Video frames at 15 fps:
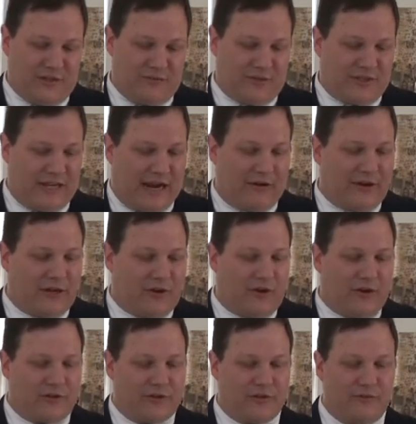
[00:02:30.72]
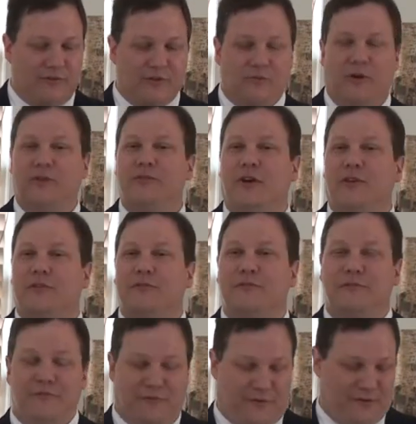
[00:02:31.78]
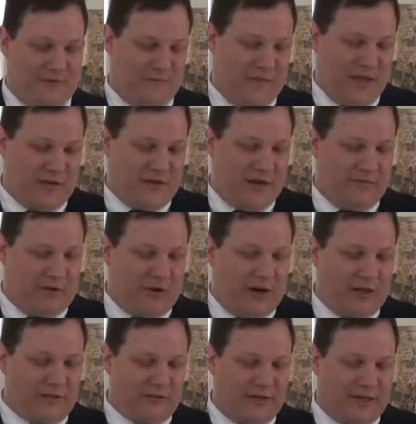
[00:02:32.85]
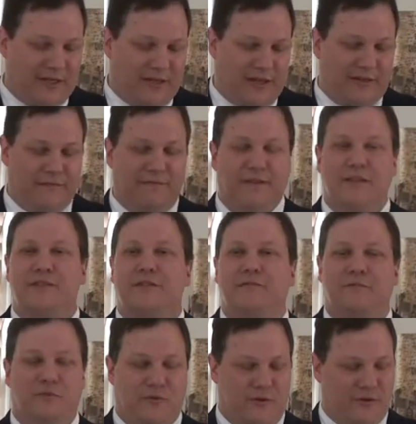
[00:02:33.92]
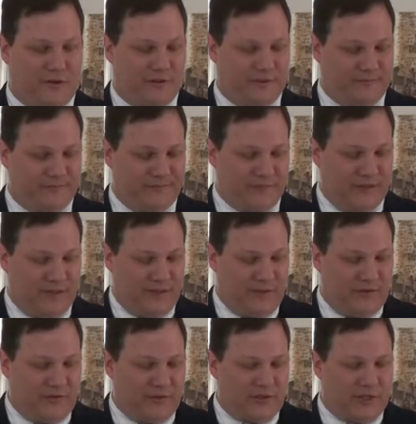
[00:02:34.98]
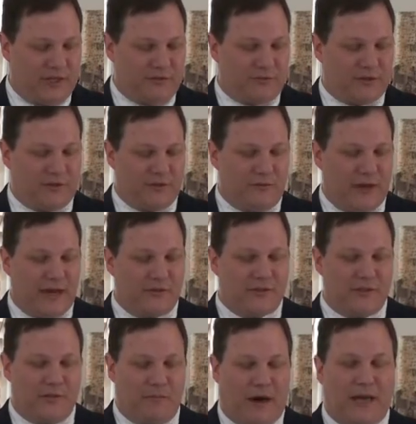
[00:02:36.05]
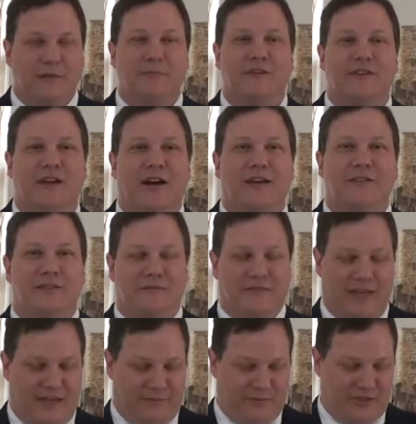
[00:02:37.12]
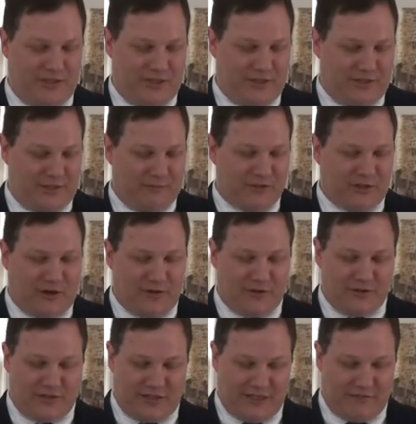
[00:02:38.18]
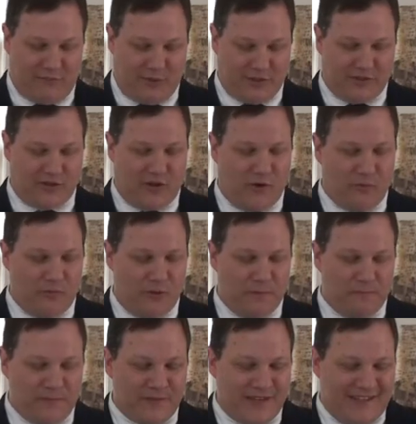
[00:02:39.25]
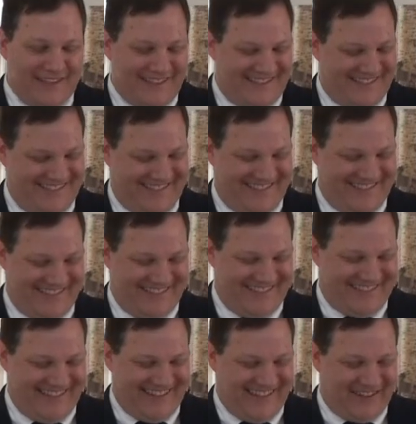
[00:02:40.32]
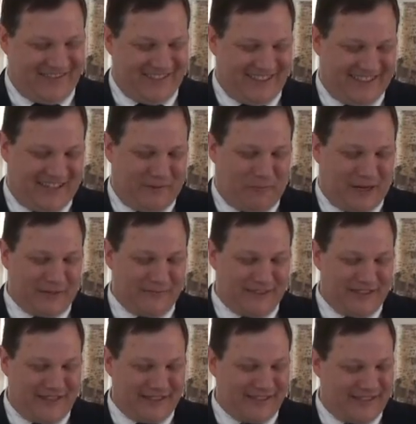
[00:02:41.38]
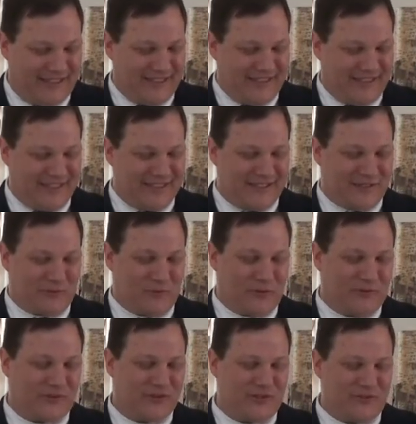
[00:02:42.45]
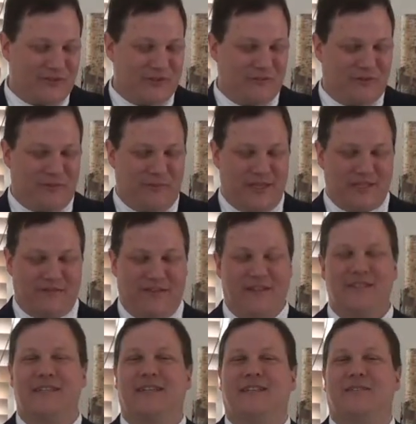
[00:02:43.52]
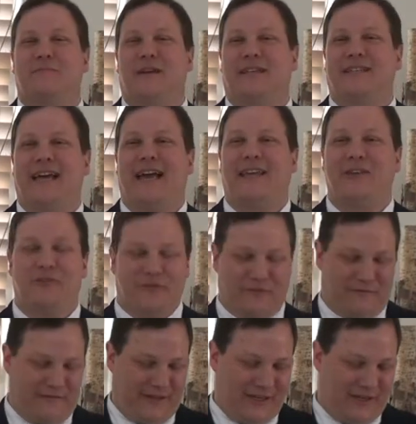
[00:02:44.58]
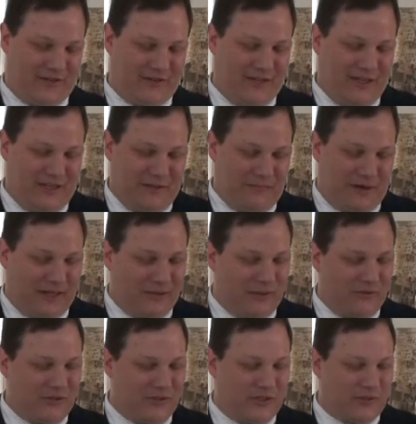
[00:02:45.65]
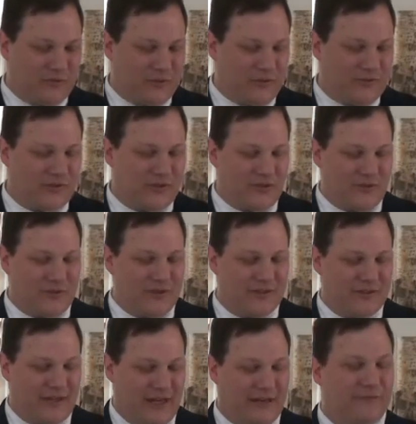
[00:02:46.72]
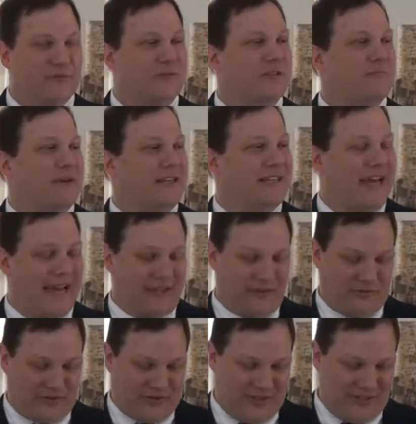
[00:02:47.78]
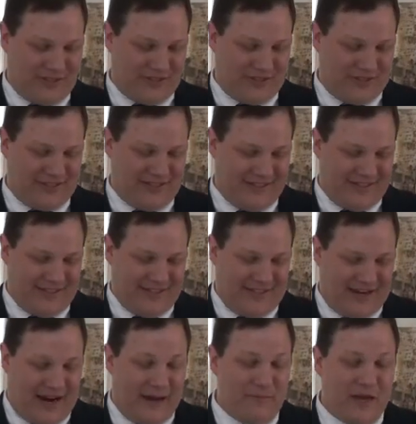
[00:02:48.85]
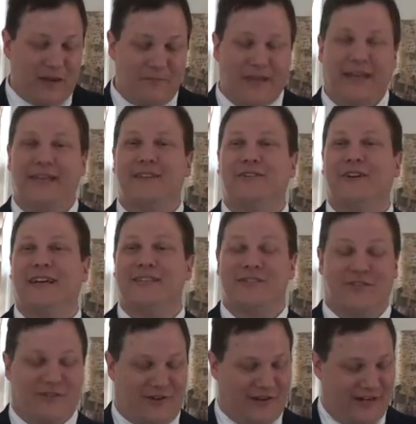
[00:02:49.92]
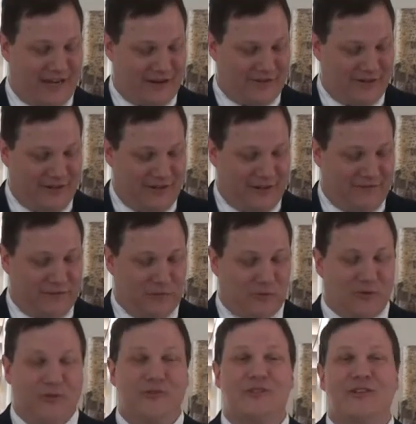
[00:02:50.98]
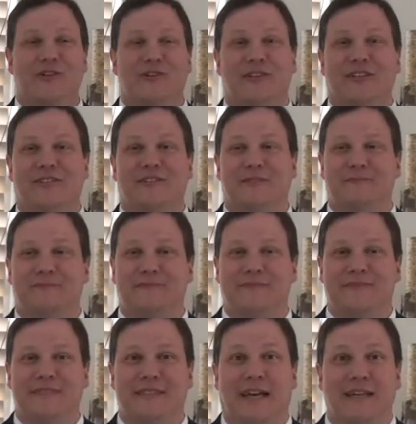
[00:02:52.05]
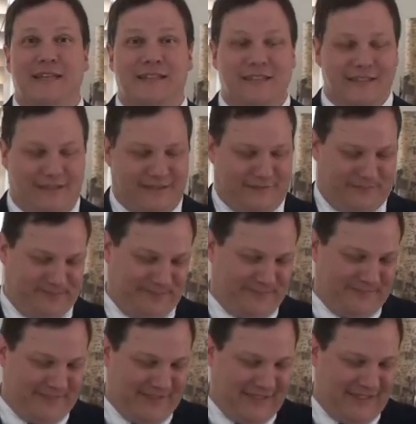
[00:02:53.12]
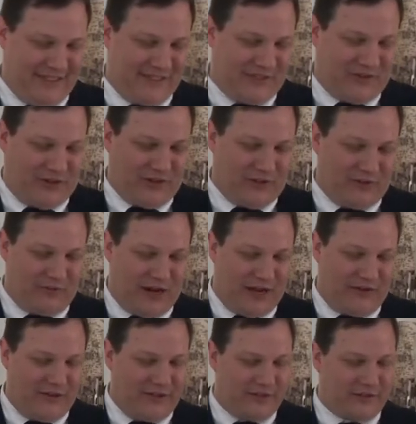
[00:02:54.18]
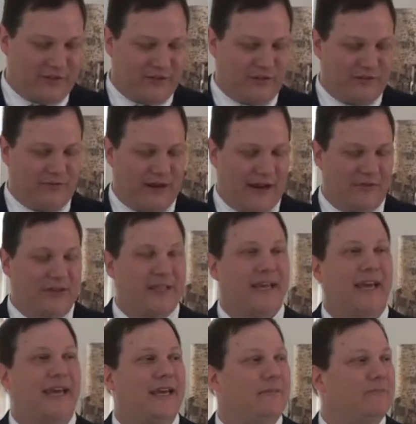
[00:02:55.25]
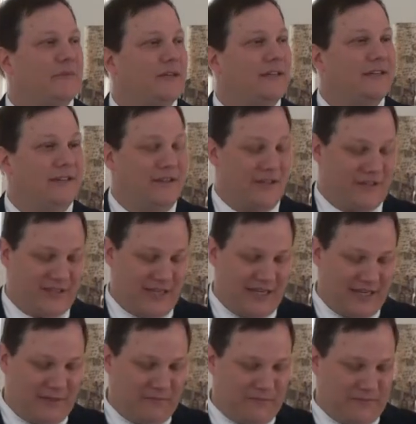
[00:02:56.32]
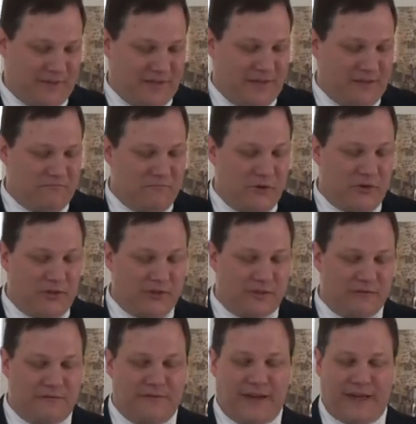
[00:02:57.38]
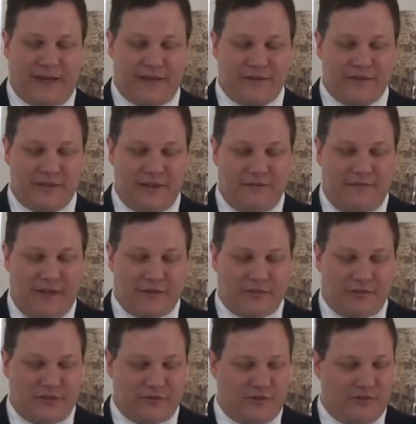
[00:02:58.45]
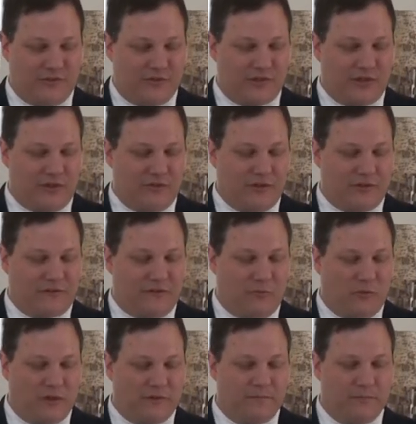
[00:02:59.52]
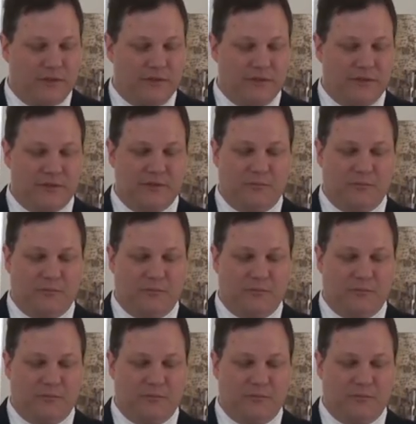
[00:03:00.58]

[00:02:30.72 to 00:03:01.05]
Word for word: it was Gary Carter, who was well known for never uttering an offensive word, who said with two outs in the bottom of the ninth of Game 6, I'm sorry, Steve Winslow, but of the uh, bottom of the ninth of the 1986 World Series with the Mets facing a spectacular fail by losing the World Series after a spectacular season. I'm not making the last darn out of the World Series. And he didn't. He started a rally that turned around a game, a team, millions of fans, and eventually turned the series from one of bitter